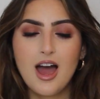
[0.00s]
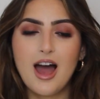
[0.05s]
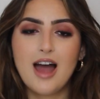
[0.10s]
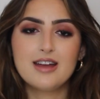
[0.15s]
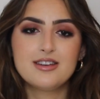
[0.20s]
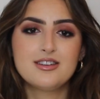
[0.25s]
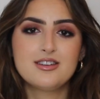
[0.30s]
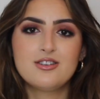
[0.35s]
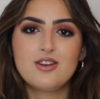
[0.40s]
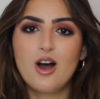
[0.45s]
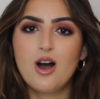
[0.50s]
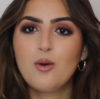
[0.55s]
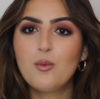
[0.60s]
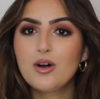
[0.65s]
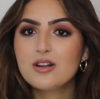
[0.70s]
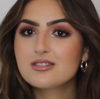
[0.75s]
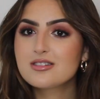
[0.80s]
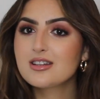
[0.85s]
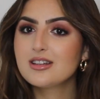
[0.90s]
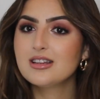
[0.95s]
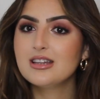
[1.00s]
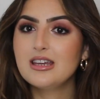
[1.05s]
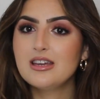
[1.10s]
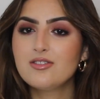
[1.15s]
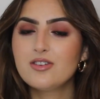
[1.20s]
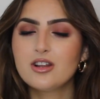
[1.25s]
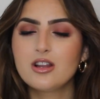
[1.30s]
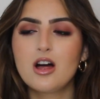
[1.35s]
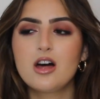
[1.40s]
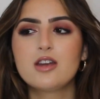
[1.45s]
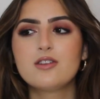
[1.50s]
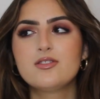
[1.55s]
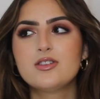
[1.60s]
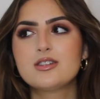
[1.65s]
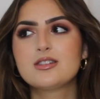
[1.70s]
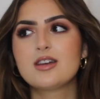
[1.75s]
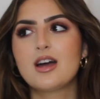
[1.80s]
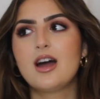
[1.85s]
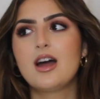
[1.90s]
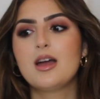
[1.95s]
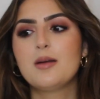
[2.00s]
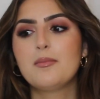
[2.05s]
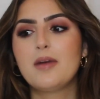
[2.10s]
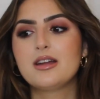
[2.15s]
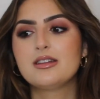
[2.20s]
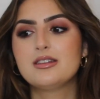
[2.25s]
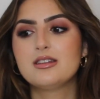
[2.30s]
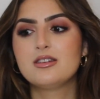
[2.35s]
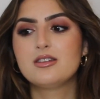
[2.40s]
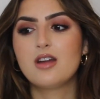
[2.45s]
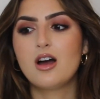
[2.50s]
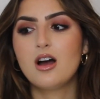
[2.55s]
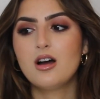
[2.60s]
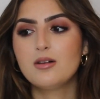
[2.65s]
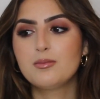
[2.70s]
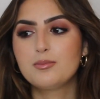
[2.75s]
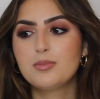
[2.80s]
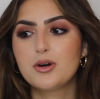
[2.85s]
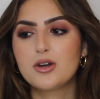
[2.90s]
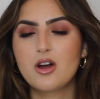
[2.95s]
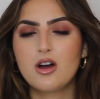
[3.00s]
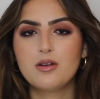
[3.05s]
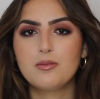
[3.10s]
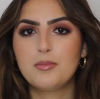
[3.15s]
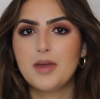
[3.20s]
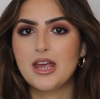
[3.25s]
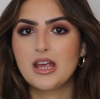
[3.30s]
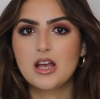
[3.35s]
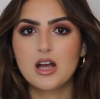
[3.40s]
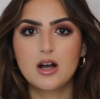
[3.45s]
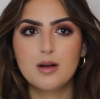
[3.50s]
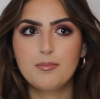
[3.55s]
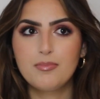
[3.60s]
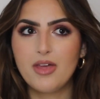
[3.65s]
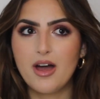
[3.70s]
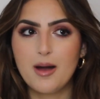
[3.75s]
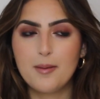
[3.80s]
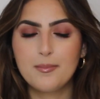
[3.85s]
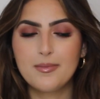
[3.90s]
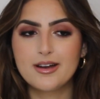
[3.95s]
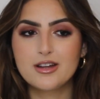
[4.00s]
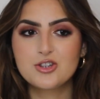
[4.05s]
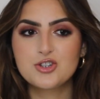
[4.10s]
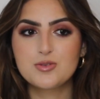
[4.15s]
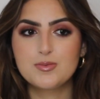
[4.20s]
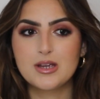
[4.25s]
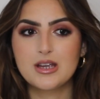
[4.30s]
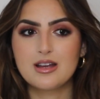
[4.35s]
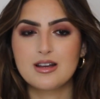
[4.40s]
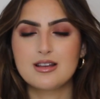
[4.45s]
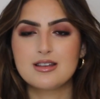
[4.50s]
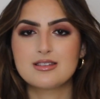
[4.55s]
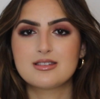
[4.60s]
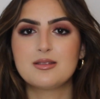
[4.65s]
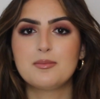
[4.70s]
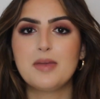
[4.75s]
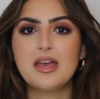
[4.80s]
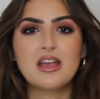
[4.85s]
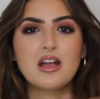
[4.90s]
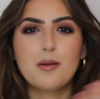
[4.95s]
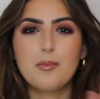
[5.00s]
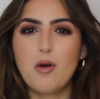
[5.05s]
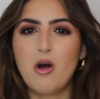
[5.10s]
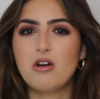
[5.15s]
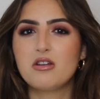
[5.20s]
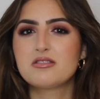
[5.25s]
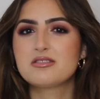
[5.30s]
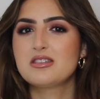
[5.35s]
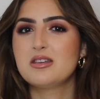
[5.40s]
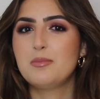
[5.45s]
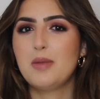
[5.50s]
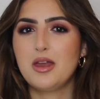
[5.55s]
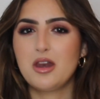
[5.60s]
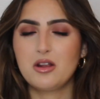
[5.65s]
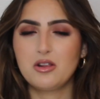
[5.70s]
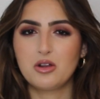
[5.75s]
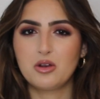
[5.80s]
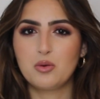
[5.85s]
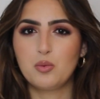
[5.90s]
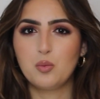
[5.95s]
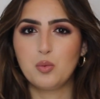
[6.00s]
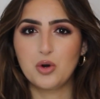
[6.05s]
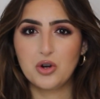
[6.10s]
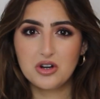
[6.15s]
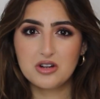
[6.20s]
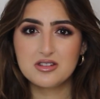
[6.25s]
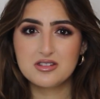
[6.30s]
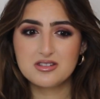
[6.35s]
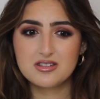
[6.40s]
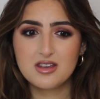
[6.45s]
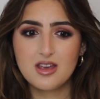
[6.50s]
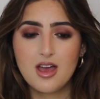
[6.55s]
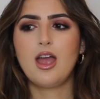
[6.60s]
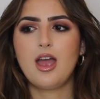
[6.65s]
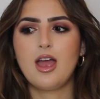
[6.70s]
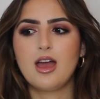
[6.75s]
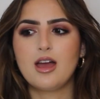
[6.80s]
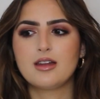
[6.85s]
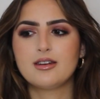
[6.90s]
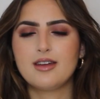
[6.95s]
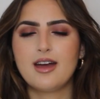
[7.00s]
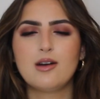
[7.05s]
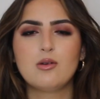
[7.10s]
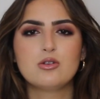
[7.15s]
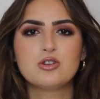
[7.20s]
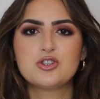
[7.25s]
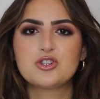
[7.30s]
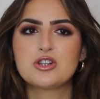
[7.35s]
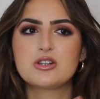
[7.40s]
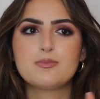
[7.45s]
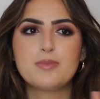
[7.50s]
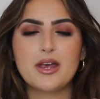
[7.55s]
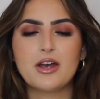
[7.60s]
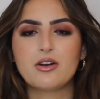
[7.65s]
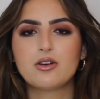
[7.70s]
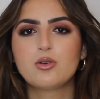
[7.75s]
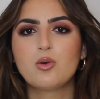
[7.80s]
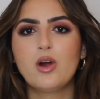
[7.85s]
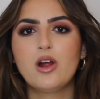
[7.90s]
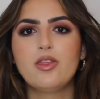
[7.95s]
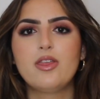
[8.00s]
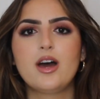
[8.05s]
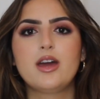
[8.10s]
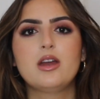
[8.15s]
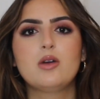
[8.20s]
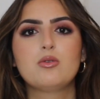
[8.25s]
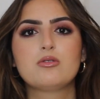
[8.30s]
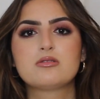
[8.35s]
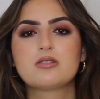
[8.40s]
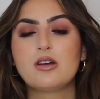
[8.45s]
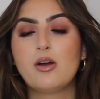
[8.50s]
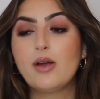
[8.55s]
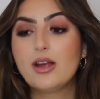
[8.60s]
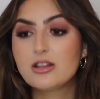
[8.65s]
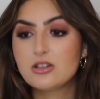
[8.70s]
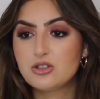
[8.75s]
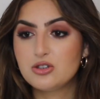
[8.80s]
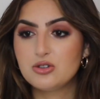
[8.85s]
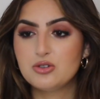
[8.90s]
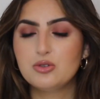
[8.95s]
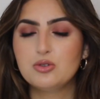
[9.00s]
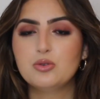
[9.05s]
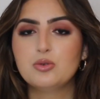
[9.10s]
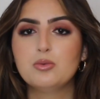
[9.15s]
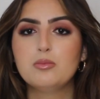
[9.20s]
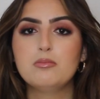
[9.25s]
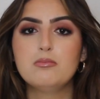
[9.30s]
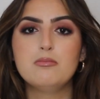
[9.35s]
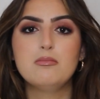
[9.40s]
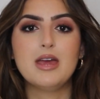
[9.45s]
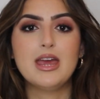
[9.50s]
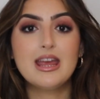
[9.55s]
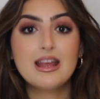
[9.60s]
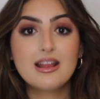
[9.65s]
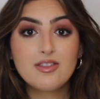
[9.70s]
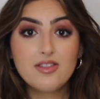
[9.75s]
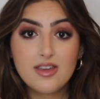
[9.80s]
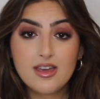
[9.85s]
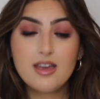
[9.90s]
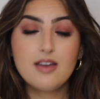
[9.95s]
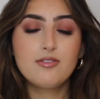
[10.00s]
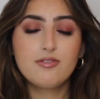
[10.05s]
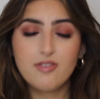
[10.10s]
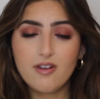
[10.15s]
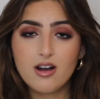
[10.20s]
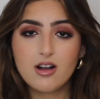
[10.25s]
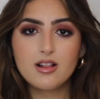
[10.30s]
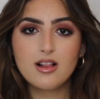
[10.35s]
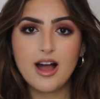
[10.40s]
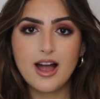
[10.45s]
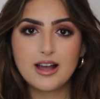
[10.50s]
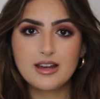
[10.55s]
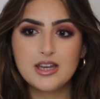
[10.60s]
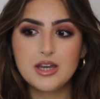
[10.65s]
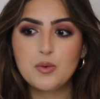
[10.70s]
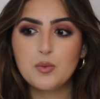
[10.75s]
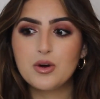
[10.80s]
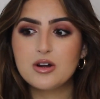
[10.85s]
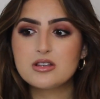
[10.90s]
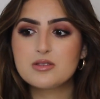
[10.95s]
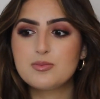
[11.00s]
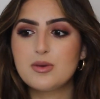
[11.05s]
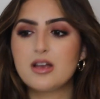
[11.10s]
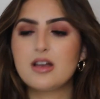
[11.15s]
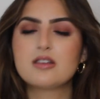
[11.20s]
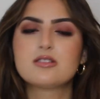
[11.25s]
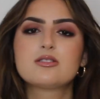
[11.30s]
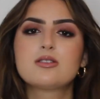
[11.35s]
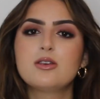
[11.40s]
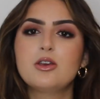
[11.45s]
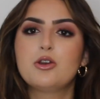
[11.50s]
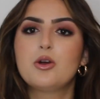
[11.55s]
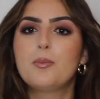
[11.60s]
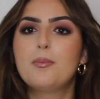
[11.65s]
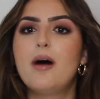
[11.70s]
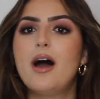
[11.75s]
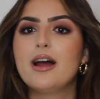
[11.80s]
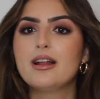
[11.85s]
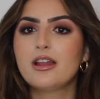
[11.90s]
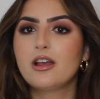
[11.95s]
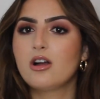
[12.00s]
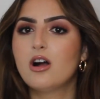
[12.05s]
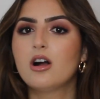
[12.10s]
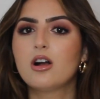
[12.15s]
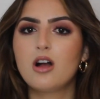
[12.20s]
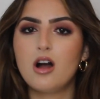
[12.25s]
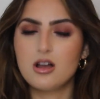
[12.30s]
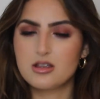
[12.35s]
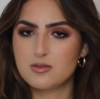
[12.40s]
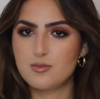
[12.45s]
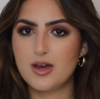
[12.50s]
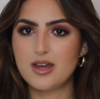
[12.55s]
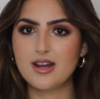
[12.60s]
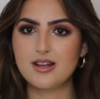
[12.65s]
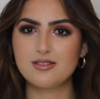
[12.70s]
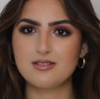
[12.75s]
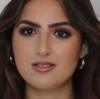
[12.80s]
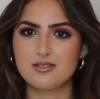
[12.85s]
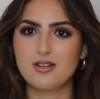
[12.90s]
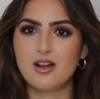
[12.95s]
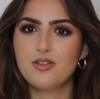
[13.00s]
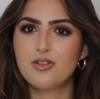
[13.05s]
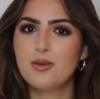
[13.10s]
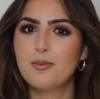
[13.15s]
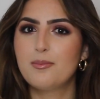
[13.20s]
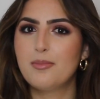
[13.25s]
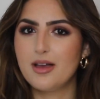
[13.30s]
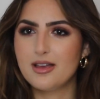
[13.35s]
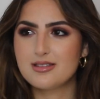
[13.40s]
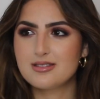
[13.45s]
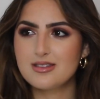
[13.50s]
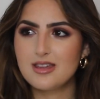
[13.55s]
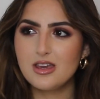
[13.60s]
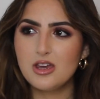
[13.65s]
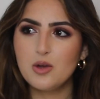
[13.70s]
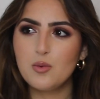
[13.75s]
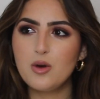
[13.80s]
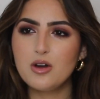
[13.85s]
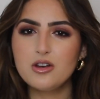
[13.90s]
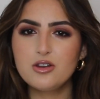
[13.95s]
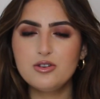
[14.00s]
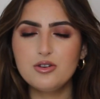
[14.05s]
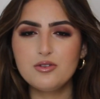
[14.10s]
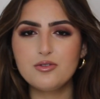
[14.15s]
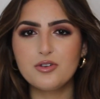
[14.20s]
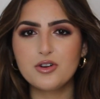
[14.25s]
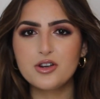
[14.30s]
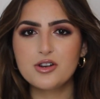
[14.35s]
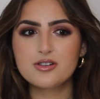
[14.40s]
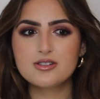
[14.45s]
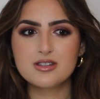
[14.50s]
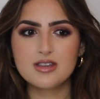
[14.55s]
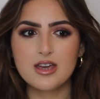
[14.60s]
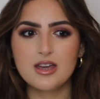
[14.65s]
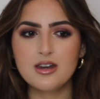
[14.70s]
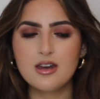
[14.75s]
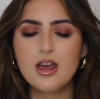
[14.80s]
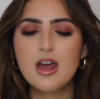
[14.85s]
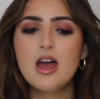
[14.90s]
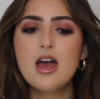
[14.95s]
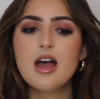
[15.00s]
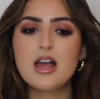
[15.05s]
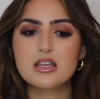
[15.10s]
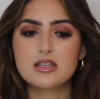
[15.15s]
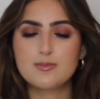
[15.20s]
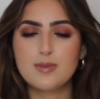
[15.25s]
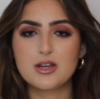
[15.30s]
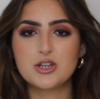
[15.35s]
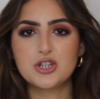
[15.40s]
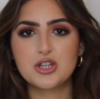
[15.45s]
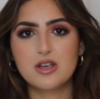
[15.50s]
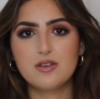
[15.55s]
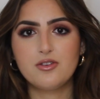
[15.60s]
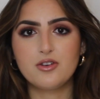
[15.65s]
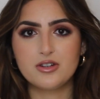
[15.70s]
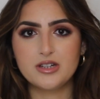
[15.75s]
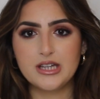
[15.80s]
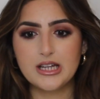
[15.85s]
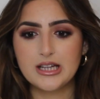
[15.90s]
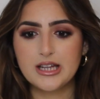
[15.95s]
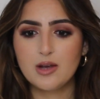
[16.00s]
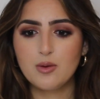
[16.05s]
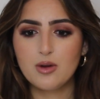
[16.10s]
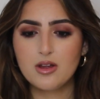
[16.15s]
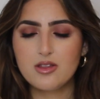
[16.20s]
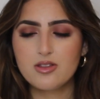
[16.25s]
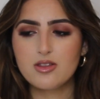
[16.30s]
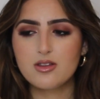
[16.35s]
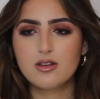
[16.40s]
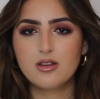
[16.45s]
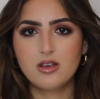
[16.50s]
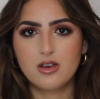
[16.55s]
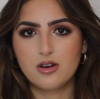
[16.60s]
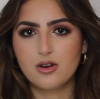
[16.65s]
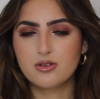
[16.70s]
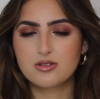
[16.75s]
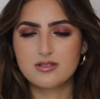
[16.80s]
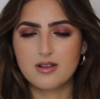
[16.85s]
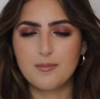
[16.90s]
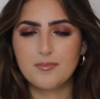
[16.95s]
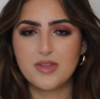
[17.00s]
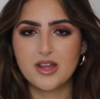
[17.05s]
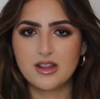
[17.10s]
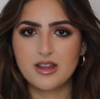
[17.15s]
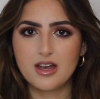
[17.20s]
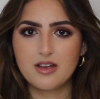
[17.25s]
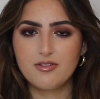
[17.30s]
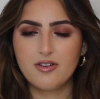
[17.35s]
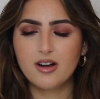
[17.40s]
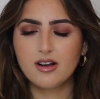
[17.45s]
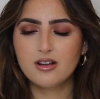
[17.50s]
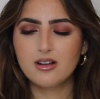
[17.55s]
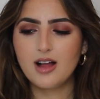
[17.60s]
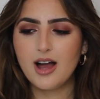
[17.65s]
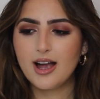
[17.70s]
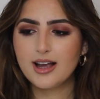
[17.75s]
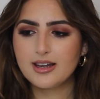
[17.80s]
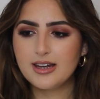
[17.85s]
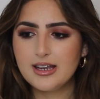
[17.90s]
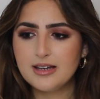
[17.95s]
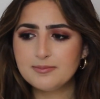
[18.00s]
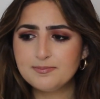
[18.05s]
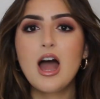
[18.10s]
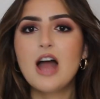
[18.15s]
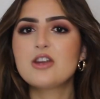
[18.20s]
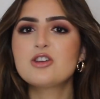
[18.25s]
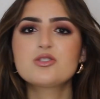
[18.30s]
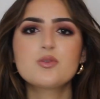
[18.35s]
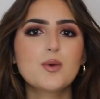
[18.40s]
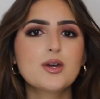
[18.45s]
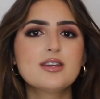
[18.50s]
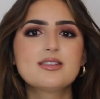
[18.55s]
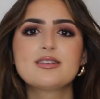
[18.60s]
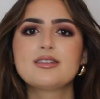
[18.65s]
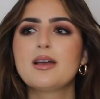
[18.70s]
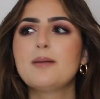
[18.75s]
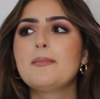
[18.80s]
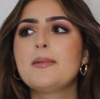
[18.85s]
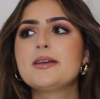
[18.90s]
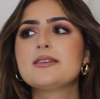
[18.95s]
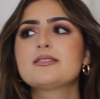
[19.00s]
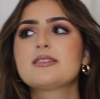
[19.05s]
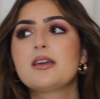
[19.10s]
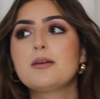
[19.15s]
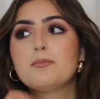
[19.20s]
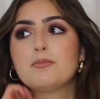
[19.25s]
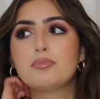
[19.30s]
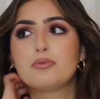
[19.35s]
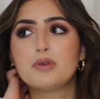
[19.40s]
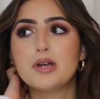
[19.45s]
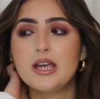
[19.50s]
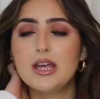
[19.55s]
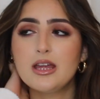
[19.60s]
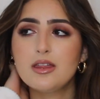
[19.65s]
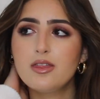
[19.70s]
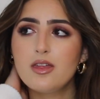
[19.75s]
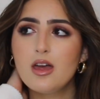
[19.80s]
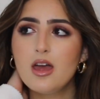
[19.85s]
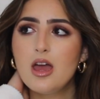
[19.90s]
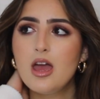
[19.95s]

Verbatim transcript: I did not want to leave a lot of the time. I did not put on makeup that much because the makeup honestly made it look worse, and I was just paranoid that it was going to make the fungal acne worse because, you know, piling on cosmetics is not the best thing you want to do for your skin, especially if you're dealing with, you know, something like fungal acne. I just wanted to let my skin breathe